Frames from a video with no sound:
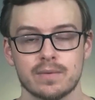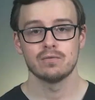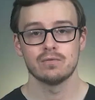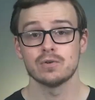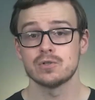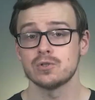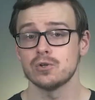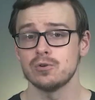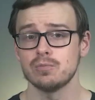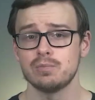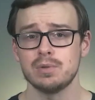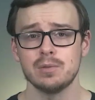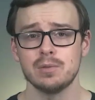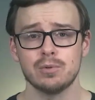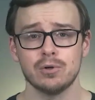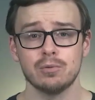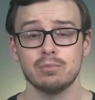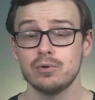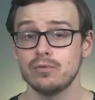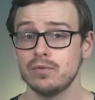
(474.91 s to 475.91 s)
For certain
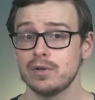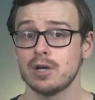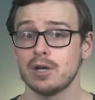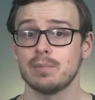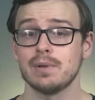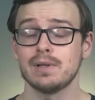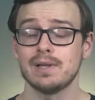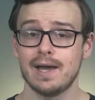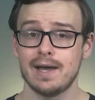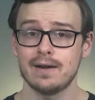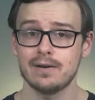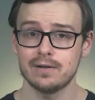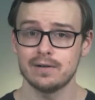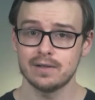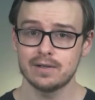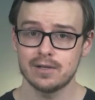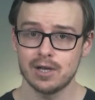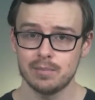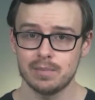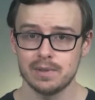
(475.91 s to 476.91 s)
people, moving up a ladder in a
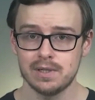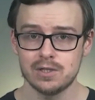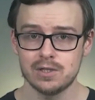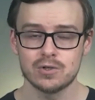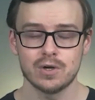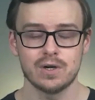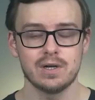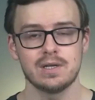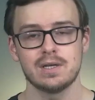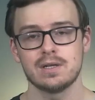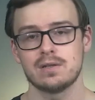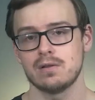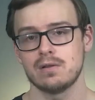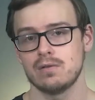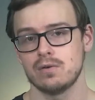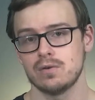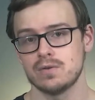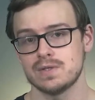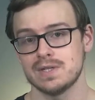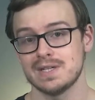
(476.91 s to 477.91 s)
company, trying to get to
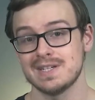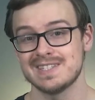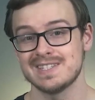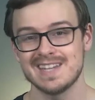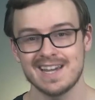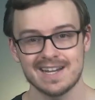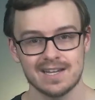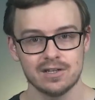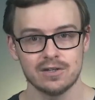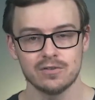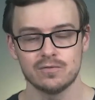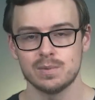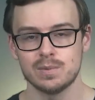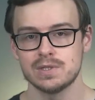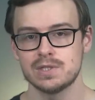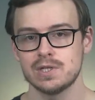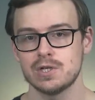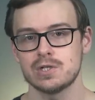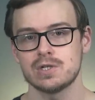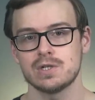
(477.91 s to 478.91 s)
those executive
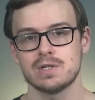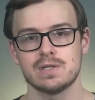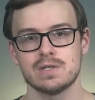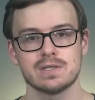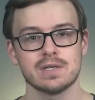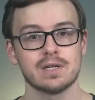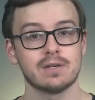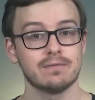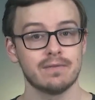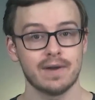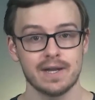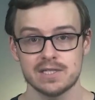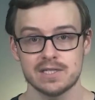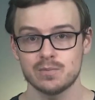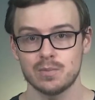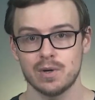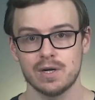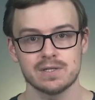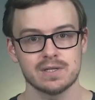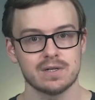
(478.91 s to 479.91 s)
positions like vice
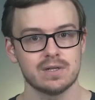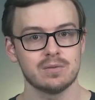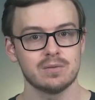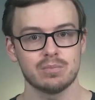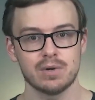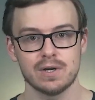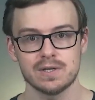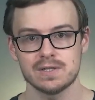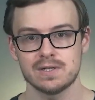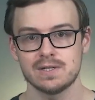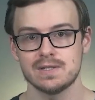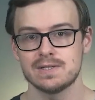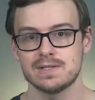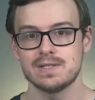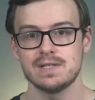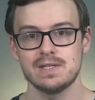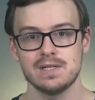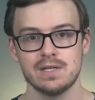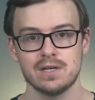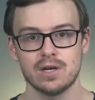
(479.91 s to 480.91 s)
president, president,
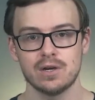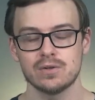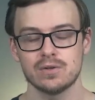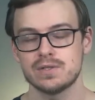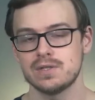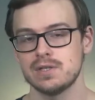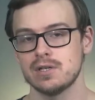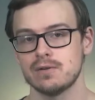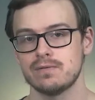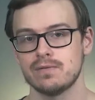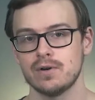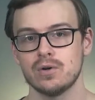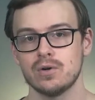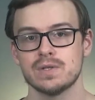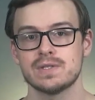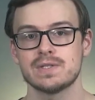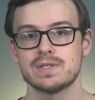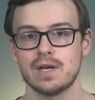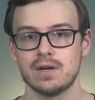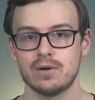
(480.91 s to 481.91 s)
CEO, CFO,
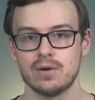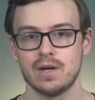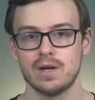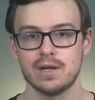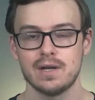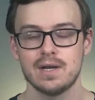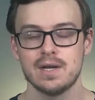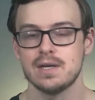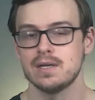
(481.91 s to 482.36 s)
etc.,